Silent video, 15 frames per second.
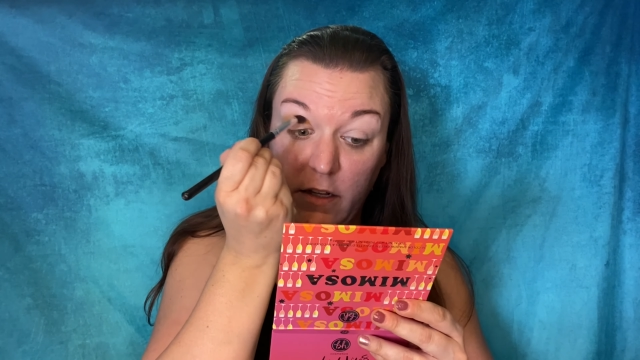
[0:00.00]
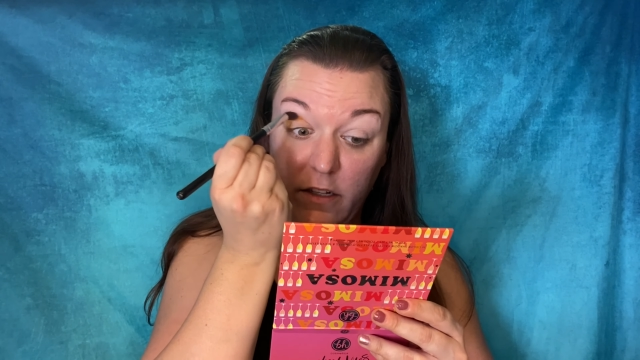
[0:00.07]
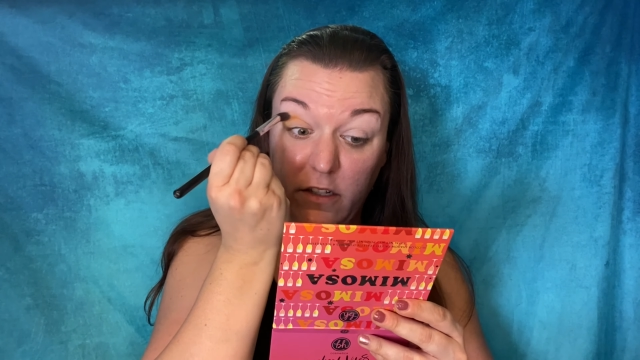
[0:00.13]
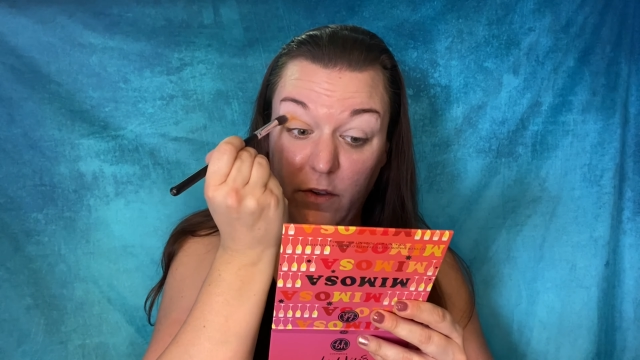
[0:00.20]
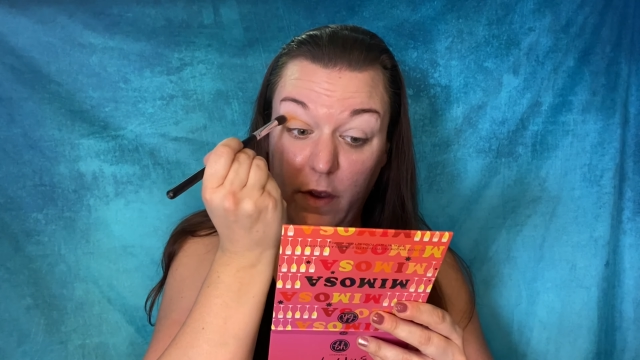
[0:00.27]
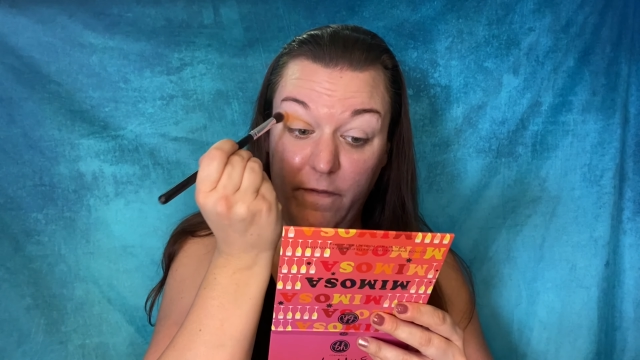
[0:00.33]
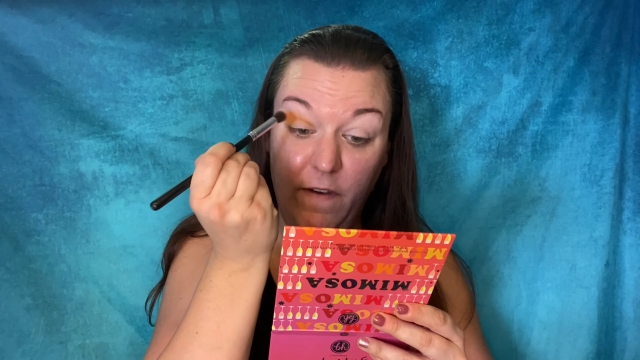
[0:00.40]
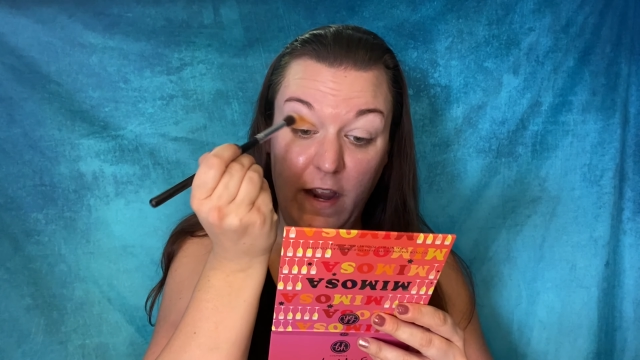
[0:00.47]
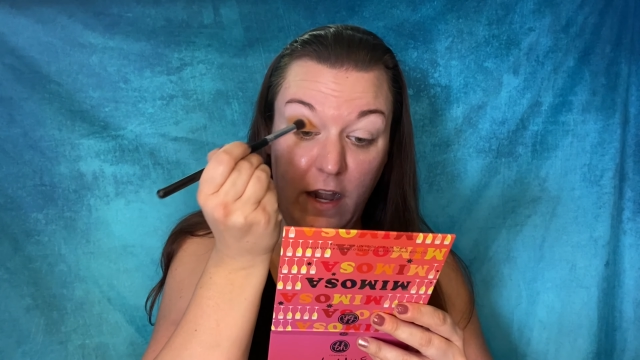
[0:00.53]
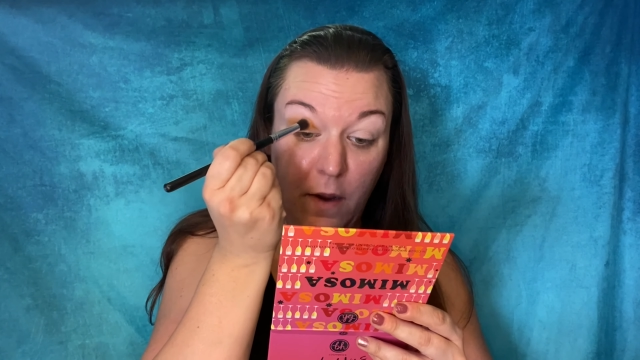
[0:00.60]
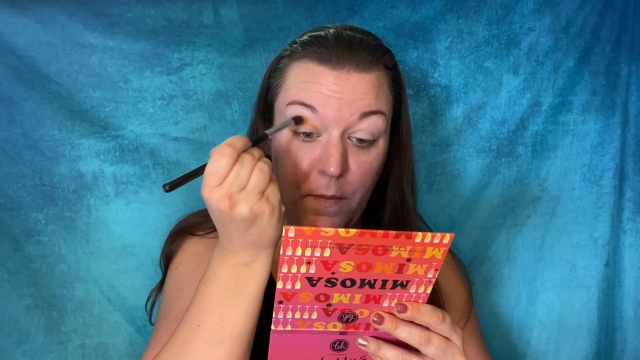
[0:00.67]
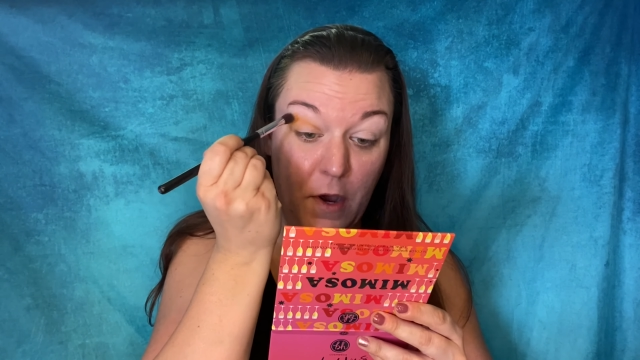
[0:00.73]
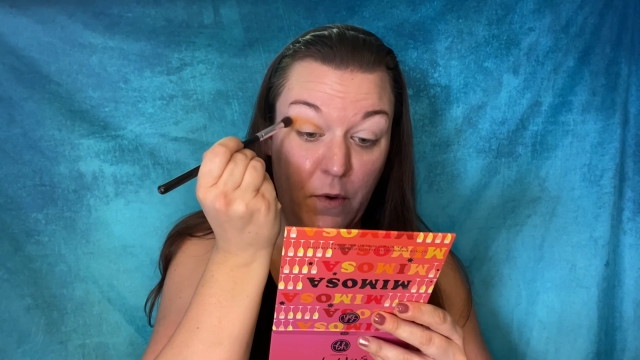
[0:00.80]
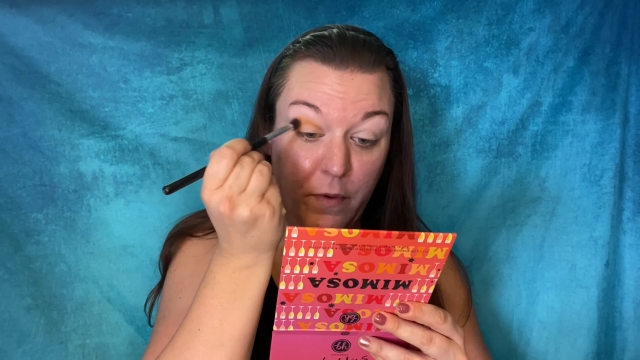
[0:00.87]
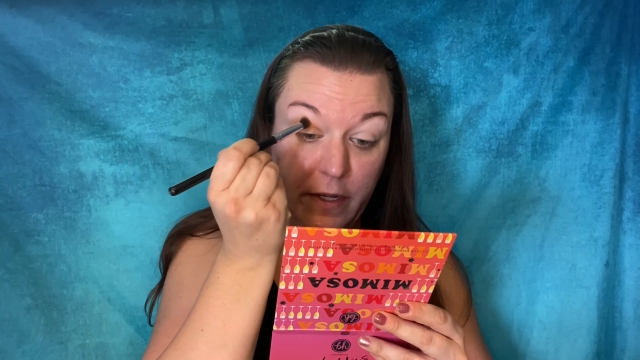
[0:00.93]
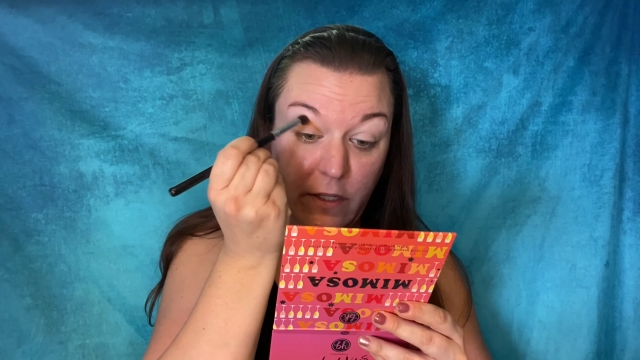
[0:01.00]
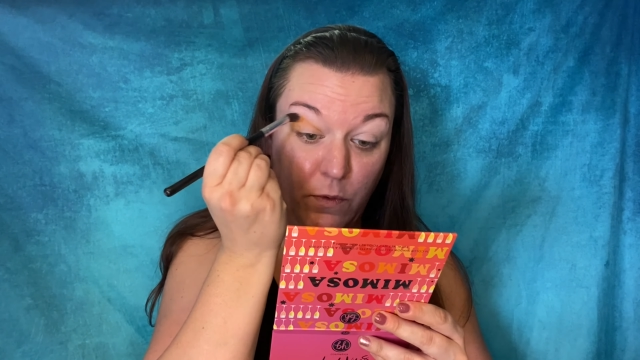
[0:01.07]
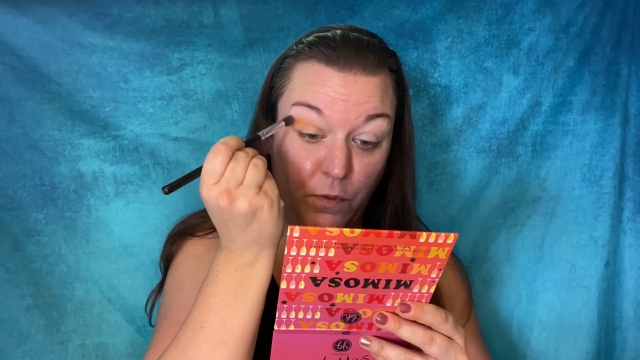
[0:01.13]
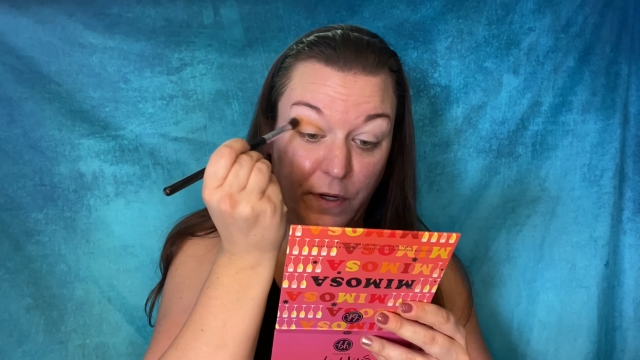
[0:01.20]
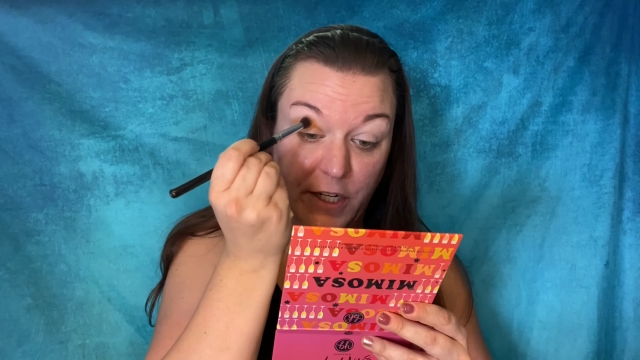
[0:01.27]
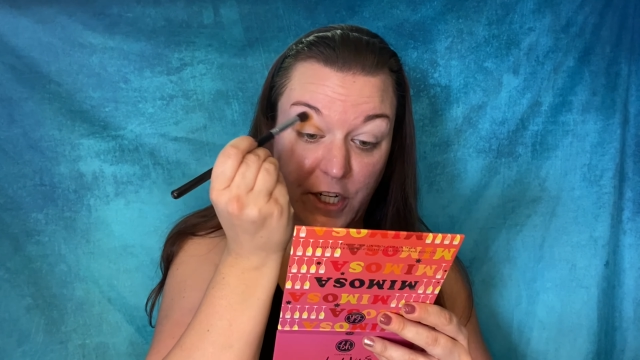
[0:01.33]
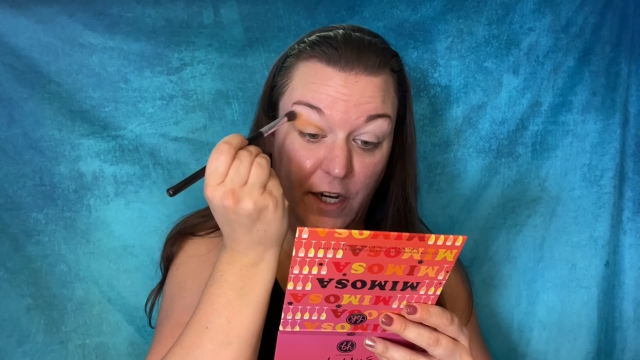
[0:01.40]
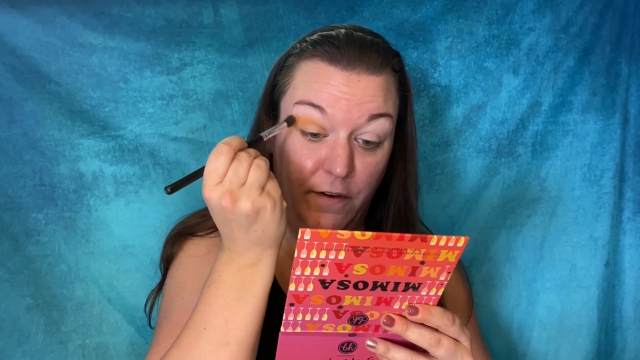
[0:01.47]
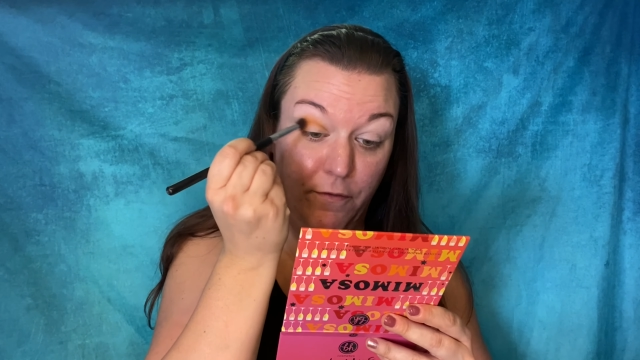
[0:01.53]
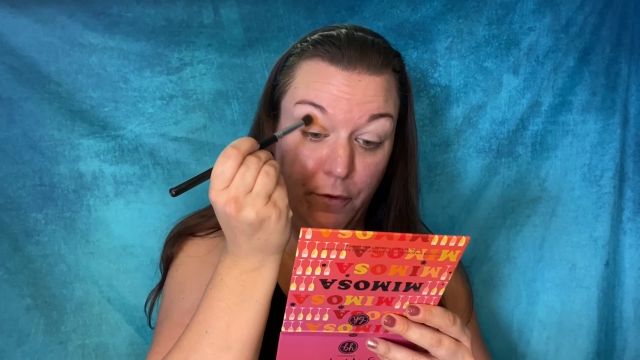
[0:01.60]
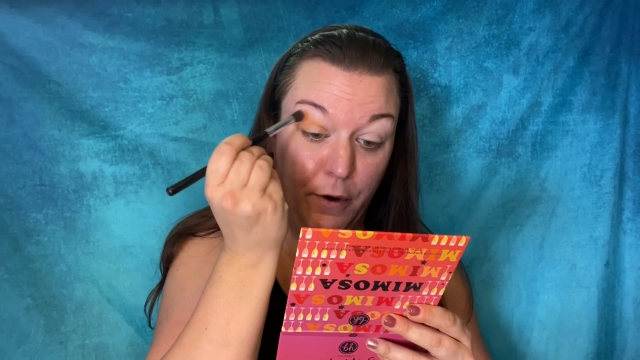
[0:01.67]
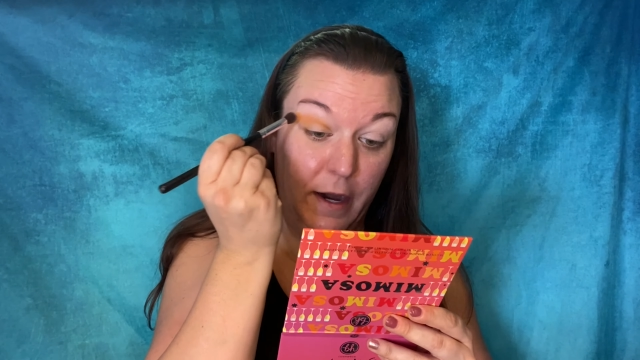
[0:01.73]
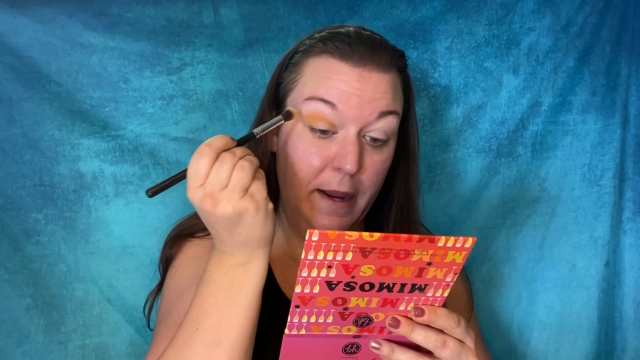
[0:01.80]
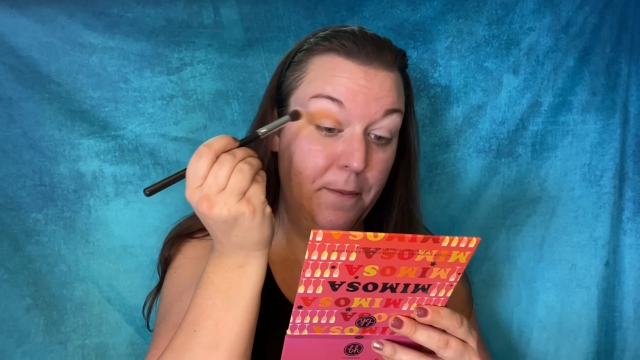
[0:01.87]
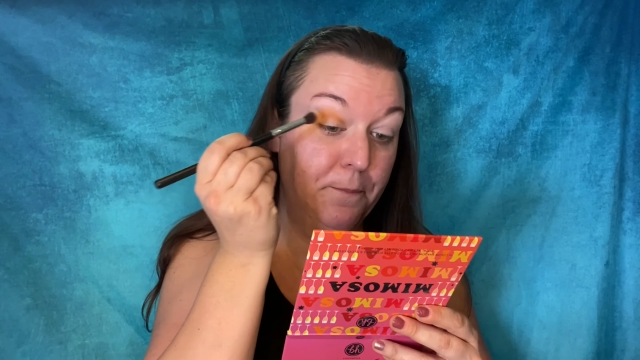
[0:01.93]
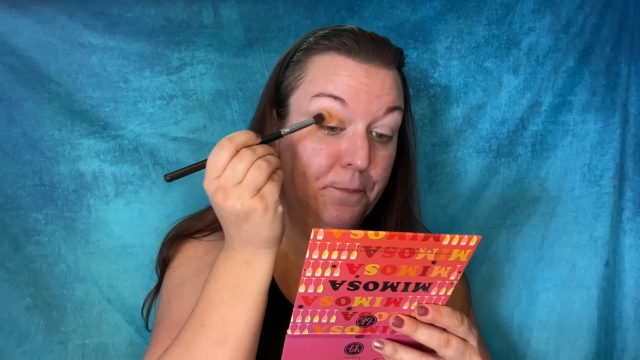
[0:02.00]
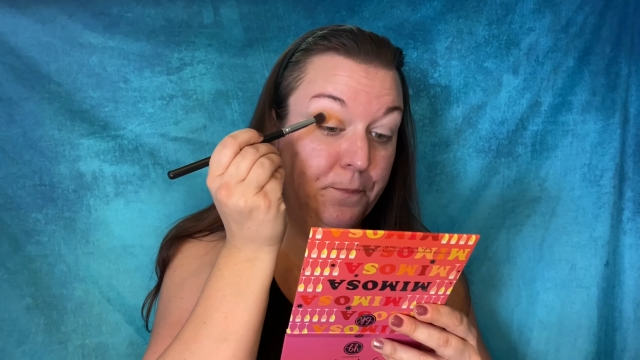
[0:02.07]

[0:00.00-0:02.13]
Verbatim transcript: So I find I'm always reaching for it.